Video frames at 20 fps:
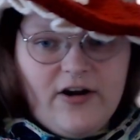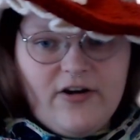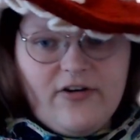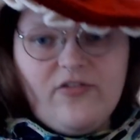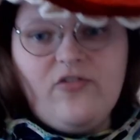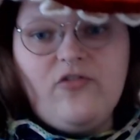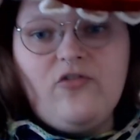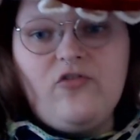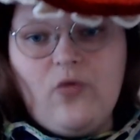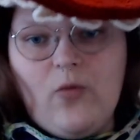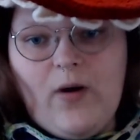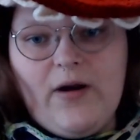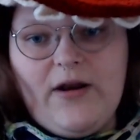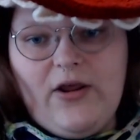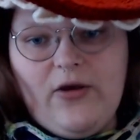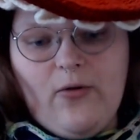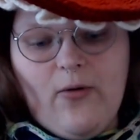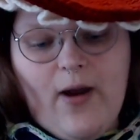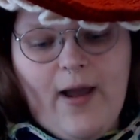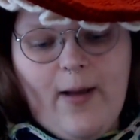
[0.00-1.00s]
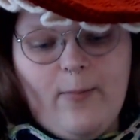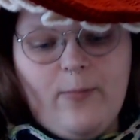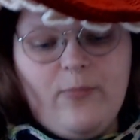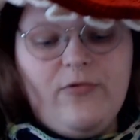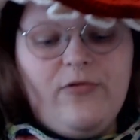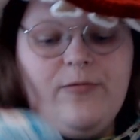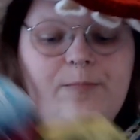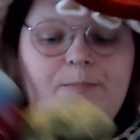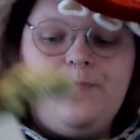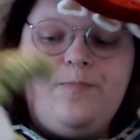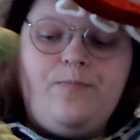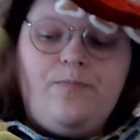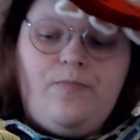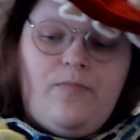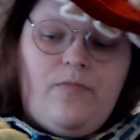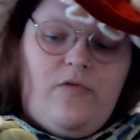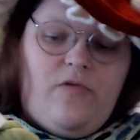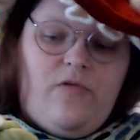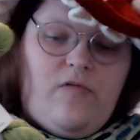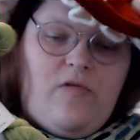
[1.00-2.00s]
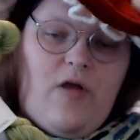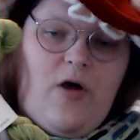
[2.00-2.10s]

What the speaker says: 20 grams. So